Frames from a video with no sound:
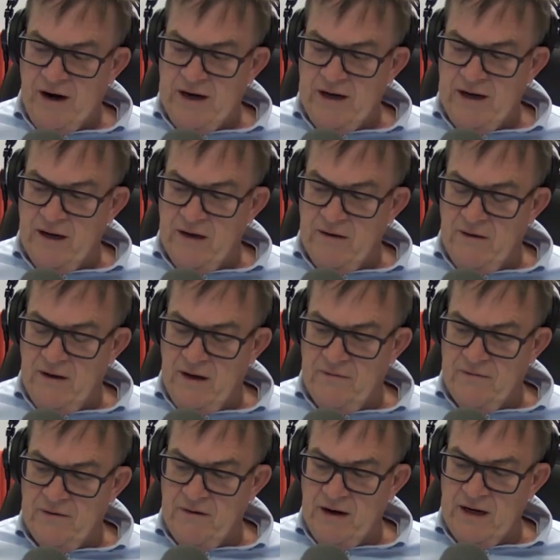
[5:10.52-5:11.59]
Radio, uh,
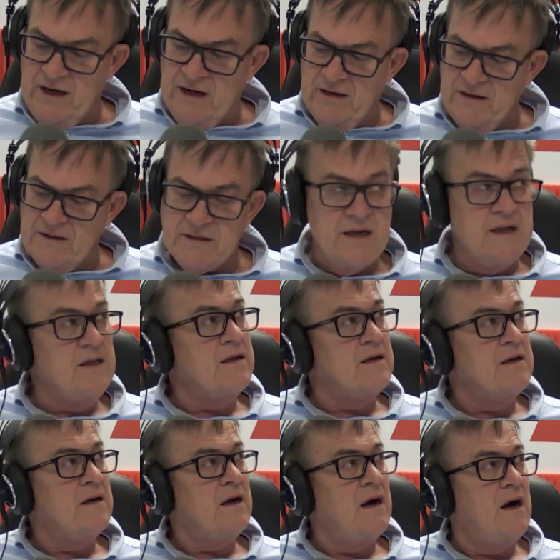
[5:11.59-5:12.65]
for Radio New Zealand.